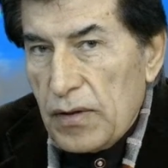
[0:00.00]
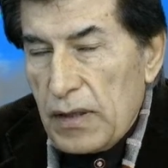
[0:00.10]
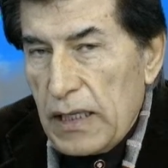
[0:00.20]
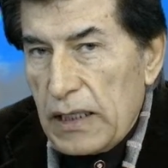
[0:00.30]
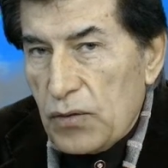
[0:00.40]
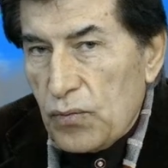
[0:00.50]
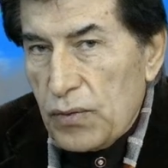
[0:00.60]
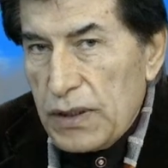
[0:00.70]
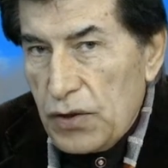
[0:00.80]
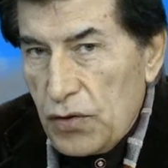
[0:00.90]
that
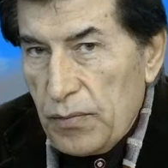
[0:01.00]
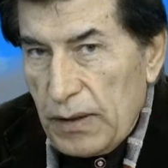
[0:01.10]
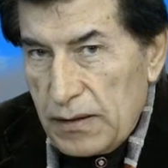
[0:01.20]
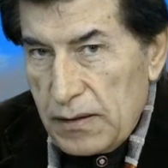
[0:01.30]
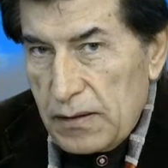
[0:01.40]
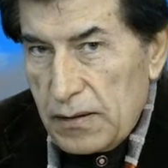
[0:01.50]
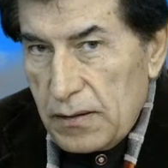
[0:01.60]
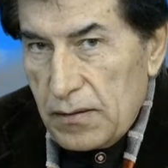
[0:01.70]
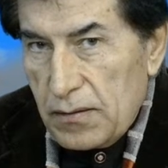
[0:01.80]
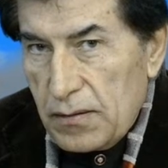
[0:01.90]
we humans
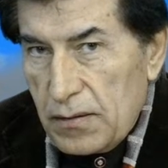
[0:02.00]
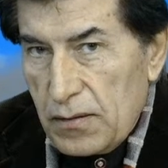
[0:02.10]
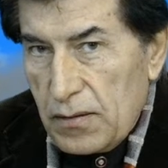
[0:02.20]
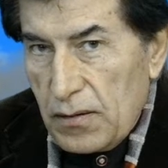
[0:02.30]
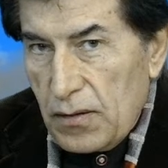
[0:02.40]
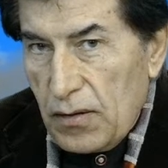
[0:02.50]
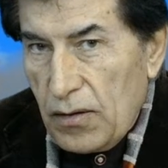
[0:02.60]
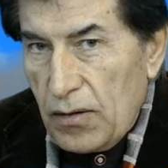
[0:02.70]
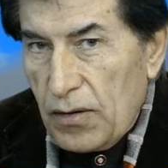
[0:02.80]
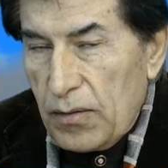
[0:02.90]

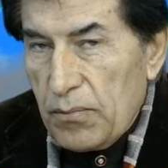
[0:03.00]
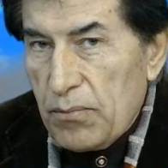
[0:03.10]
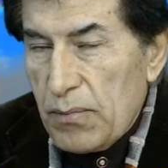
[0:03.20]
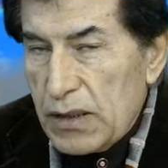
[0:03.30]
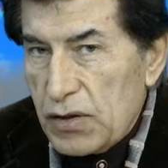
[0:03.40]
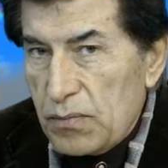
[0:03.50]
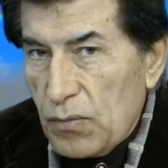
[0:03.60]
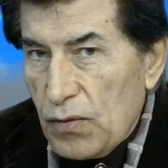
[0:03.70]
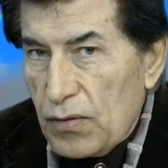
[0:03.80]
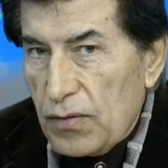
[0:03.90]
are much
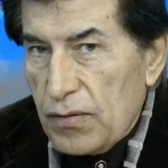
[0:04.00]
more